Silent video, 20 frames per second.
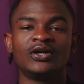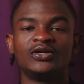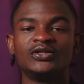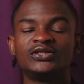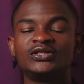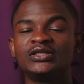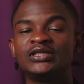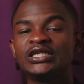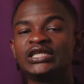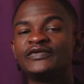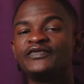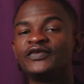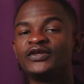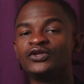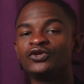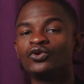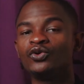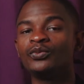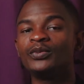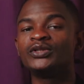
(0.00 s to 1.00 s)
On today's
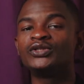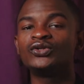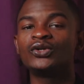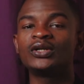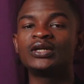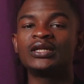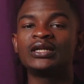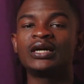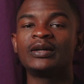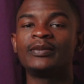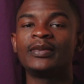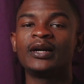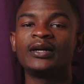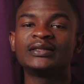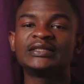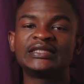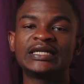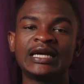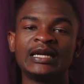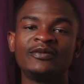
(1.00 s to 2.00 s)
video, we'll be talking
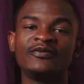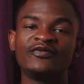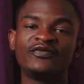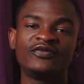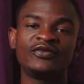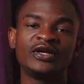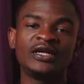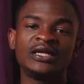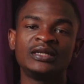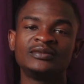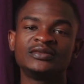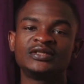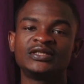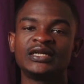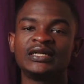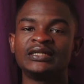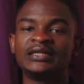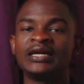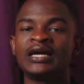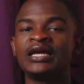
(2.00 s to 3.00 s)
about time frames
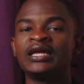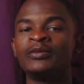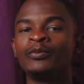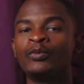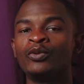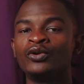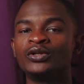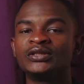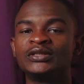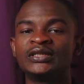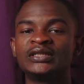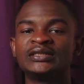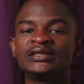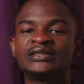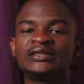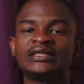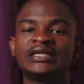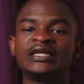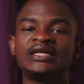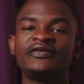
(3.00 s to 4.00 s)
and their
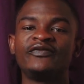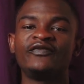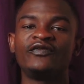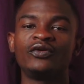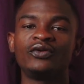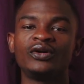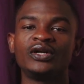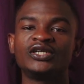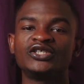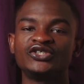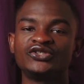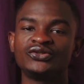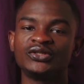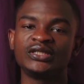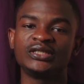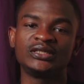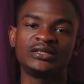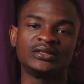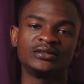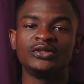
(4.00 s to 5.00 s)
importance in Forex
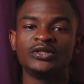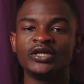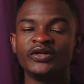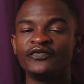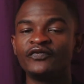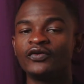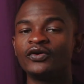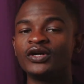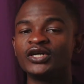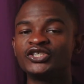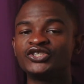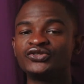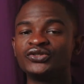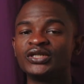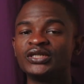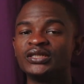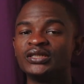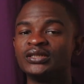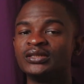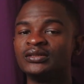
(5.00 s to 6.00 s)
trading. In Forex
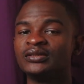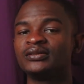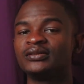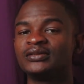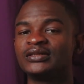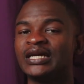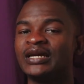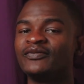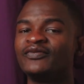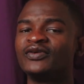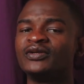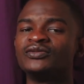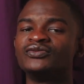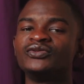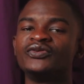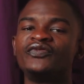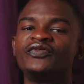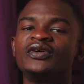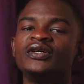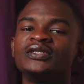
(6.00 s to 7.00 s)
trading, time frames
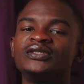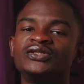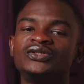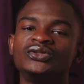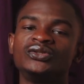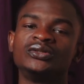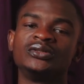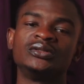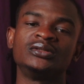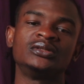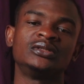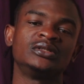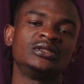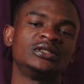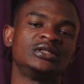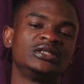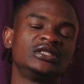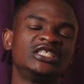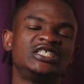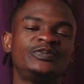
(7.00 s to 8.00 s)
refer to
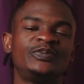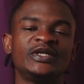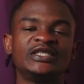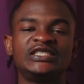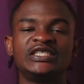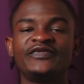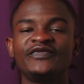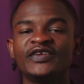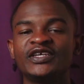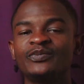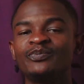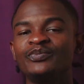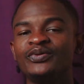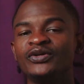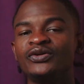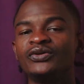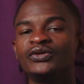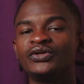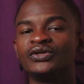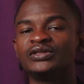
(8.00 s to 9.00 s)
the specific
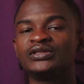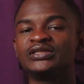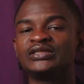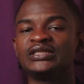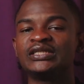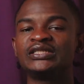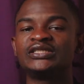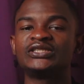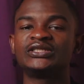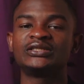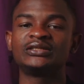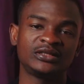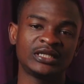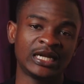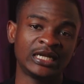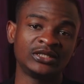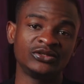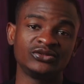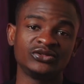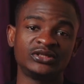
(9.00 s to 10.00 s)
periods each
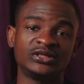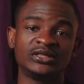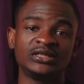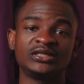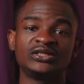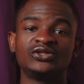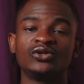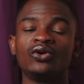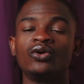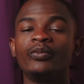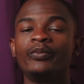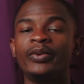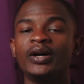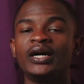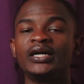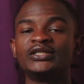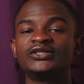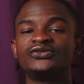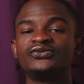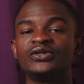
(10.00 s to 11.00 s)
candlesticks or
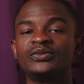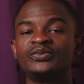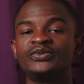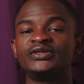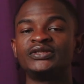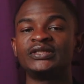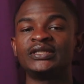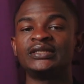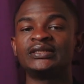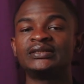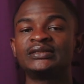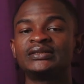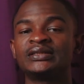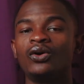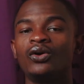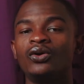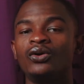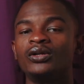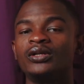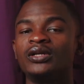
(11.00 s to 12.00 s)
bars represent
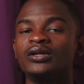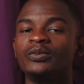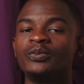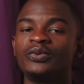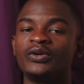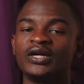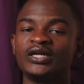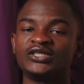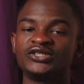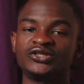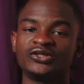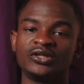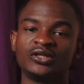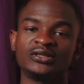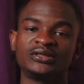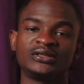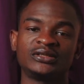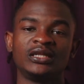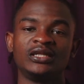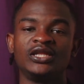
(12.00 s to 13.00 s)
on a price
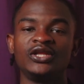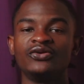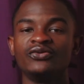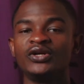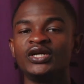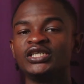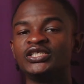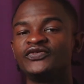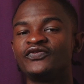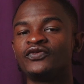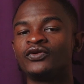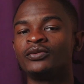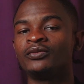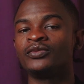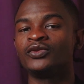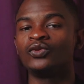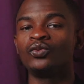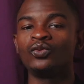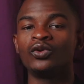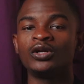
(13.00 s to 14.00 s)
chart. They range
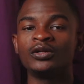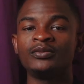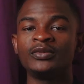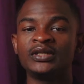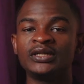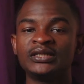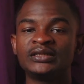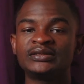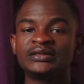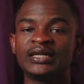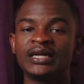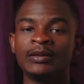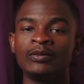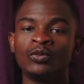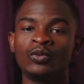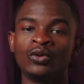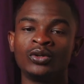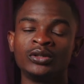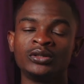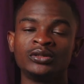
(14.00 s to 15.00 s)
from the 1 minute
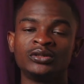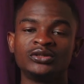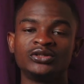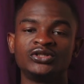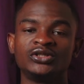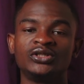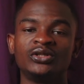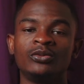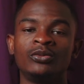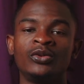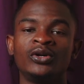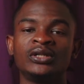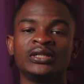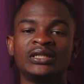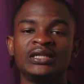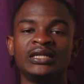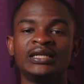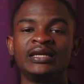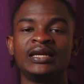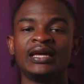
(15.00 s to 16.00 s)
M1 to the
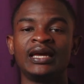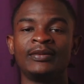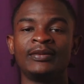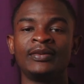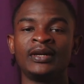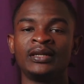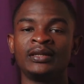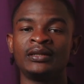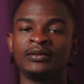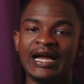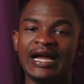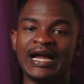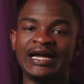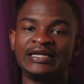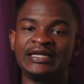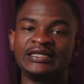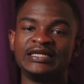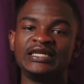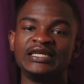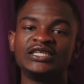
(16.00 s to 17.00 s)
monthly MN,
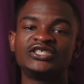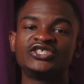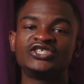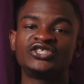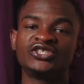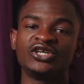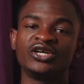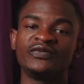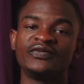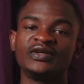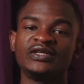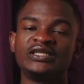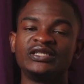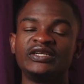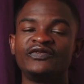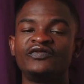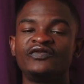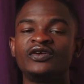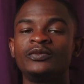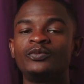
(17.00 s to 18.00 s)
and each serve a
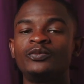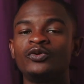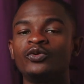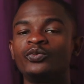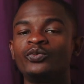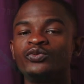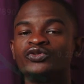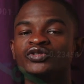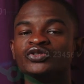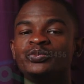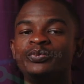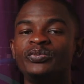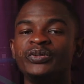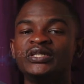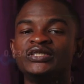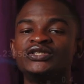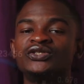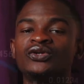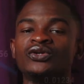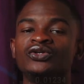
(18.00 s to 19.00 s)
different purpose
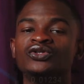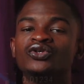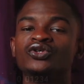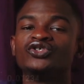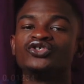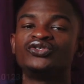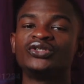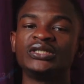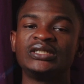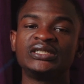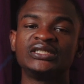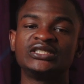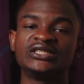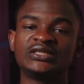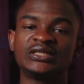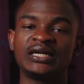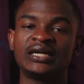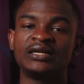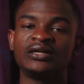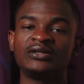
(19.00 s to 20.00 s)
based on your trading
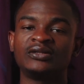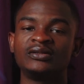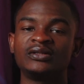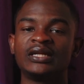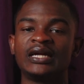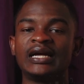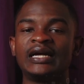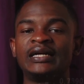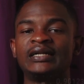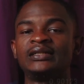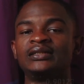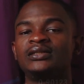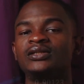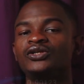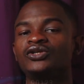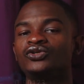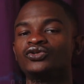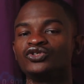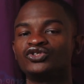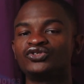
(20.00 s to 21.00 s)
style and
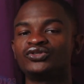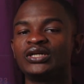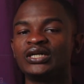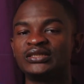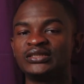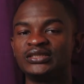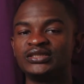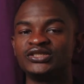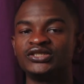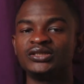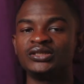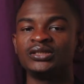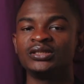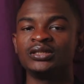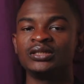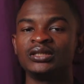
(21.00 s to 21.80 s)
your strategy.